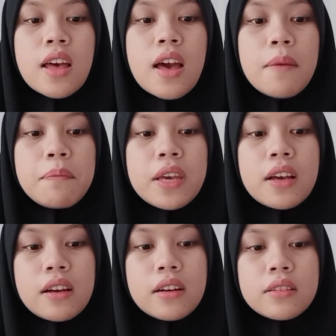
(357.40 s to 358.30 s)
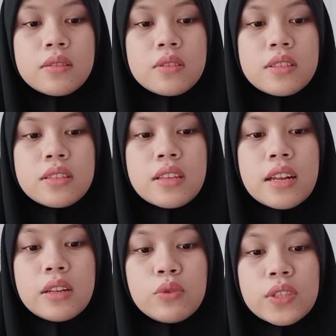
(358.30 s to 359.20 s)
because
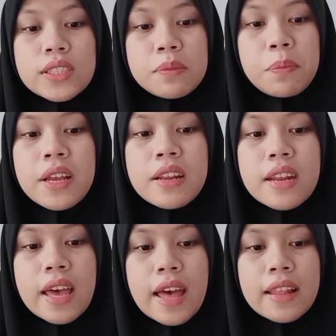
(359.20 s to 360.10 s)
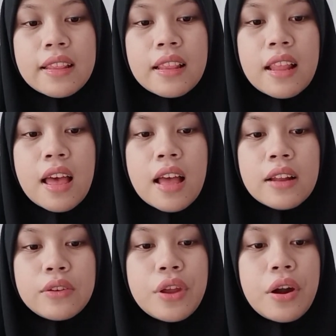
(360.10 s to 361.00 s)
to explain that
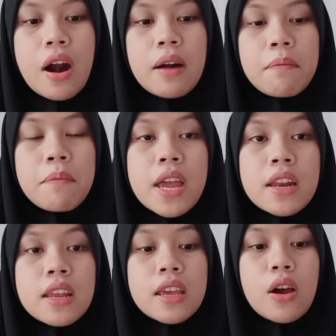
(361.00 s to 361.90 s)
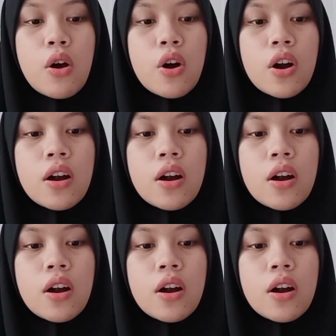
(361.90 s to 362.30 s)
there are many or